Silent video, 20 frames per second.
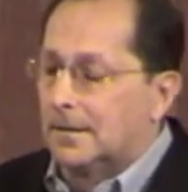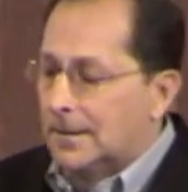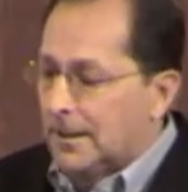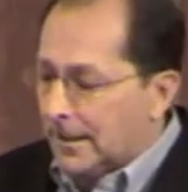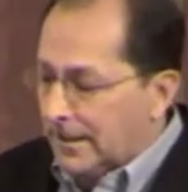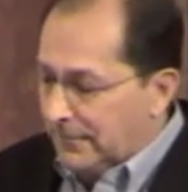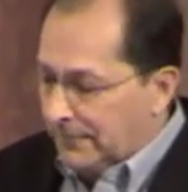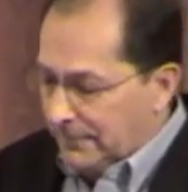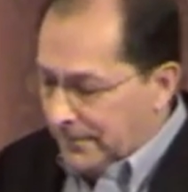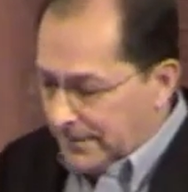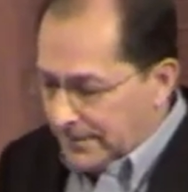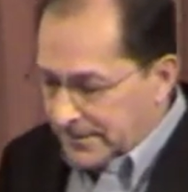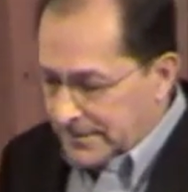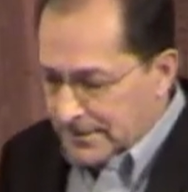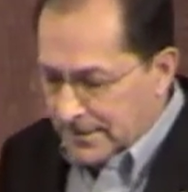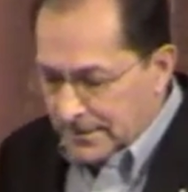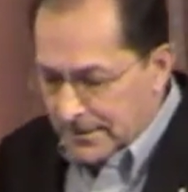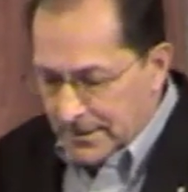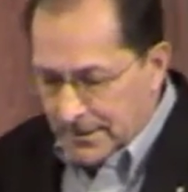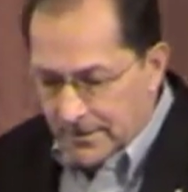Life is
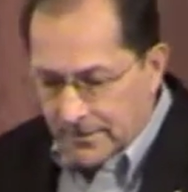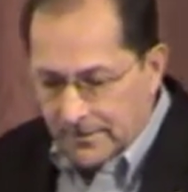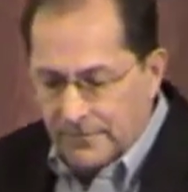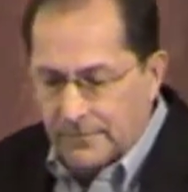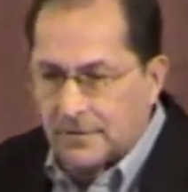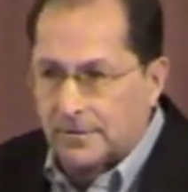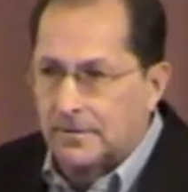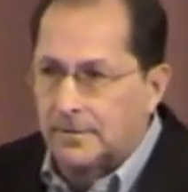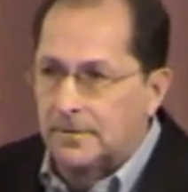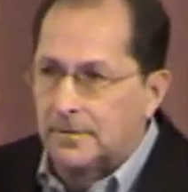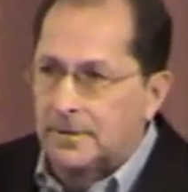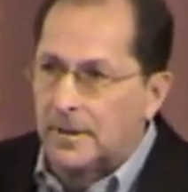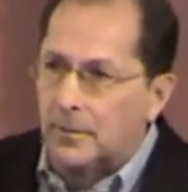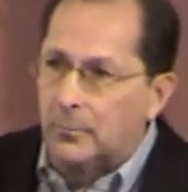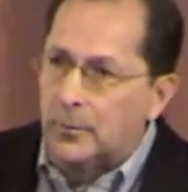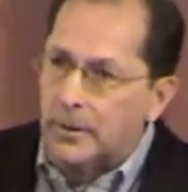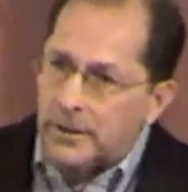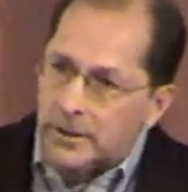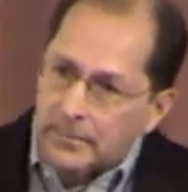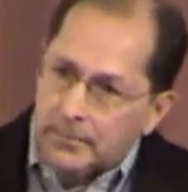the gift, and
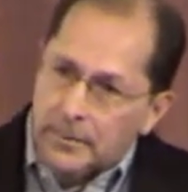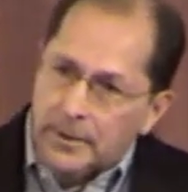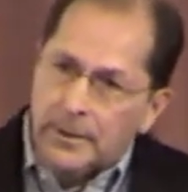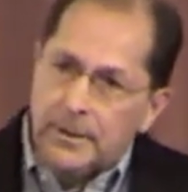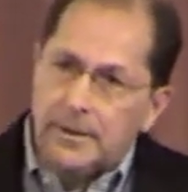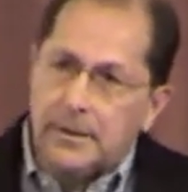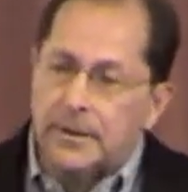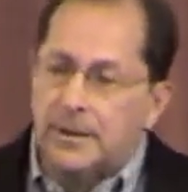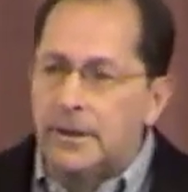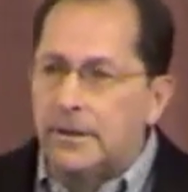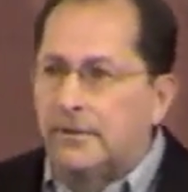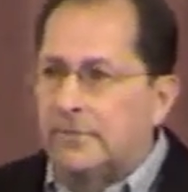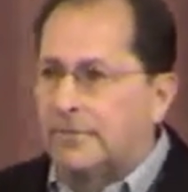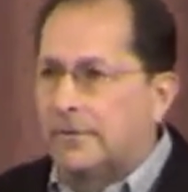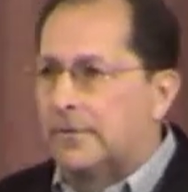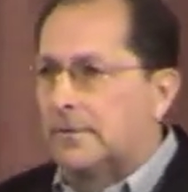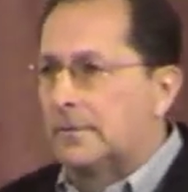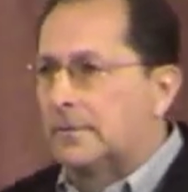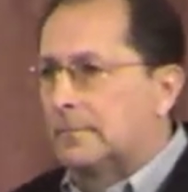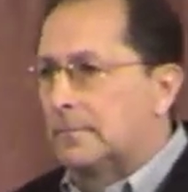we can be the
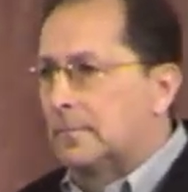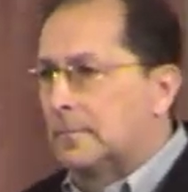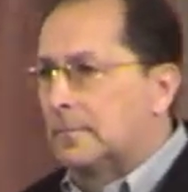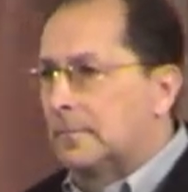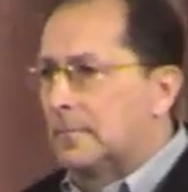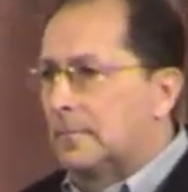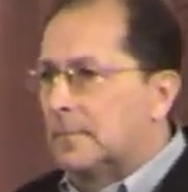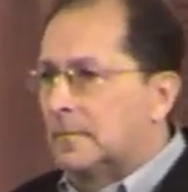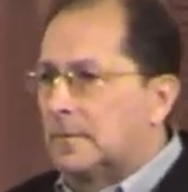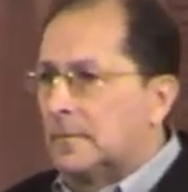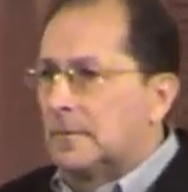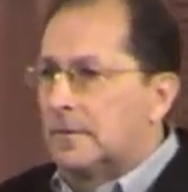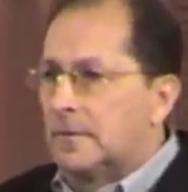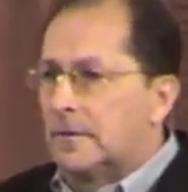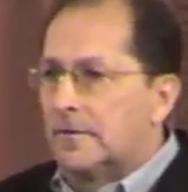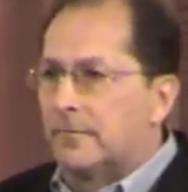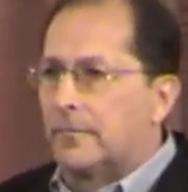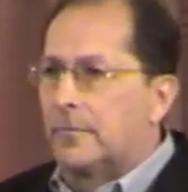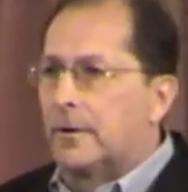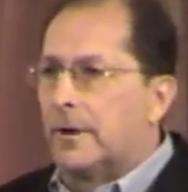giver
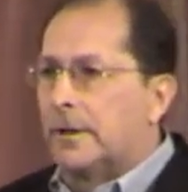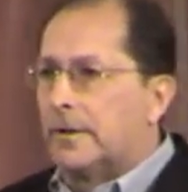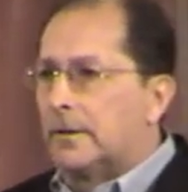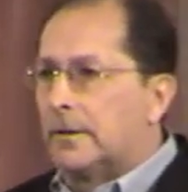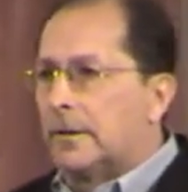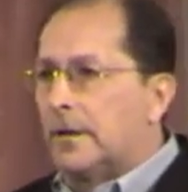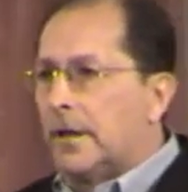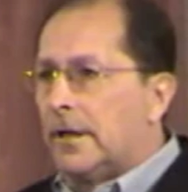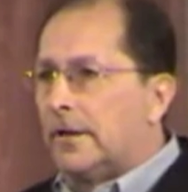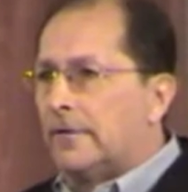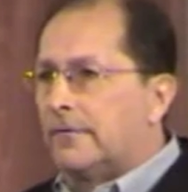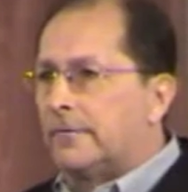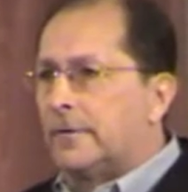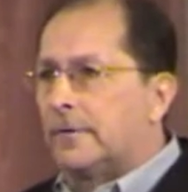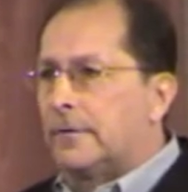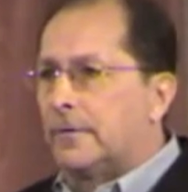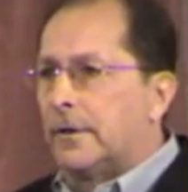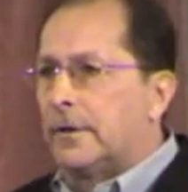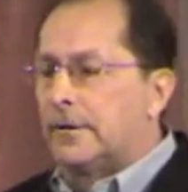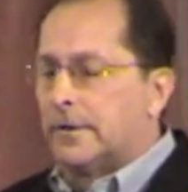of greater life
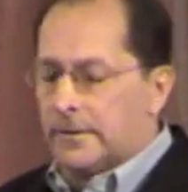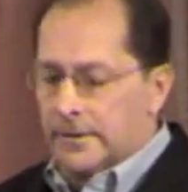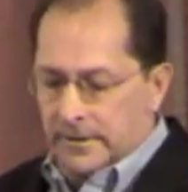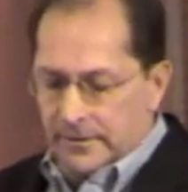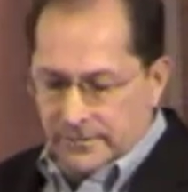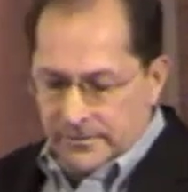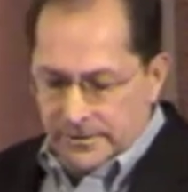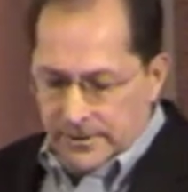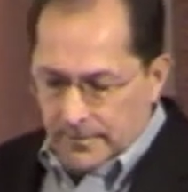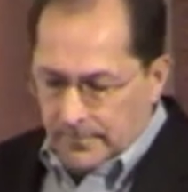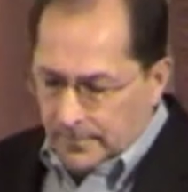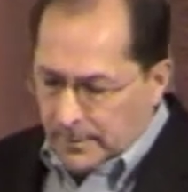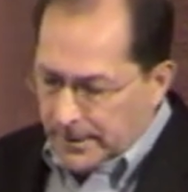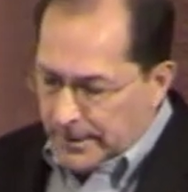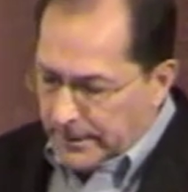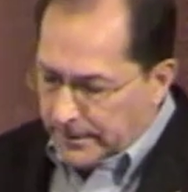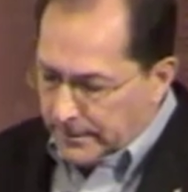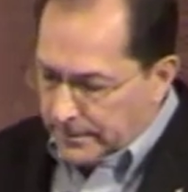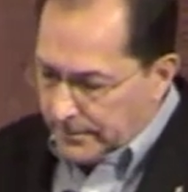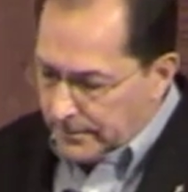and greater gifts on
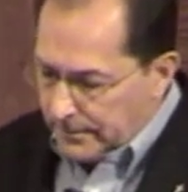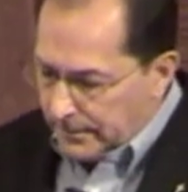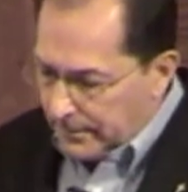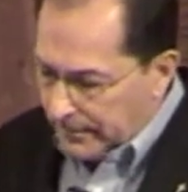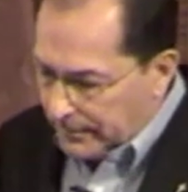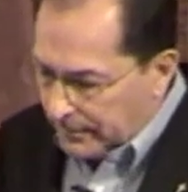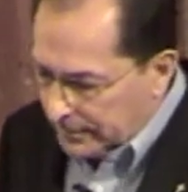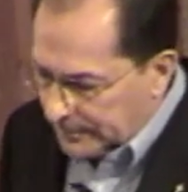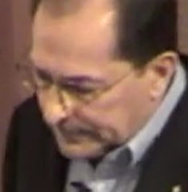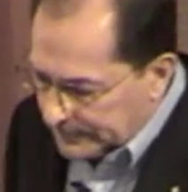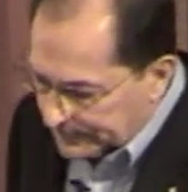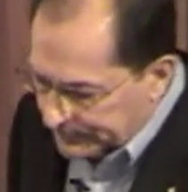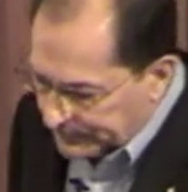planet Earth.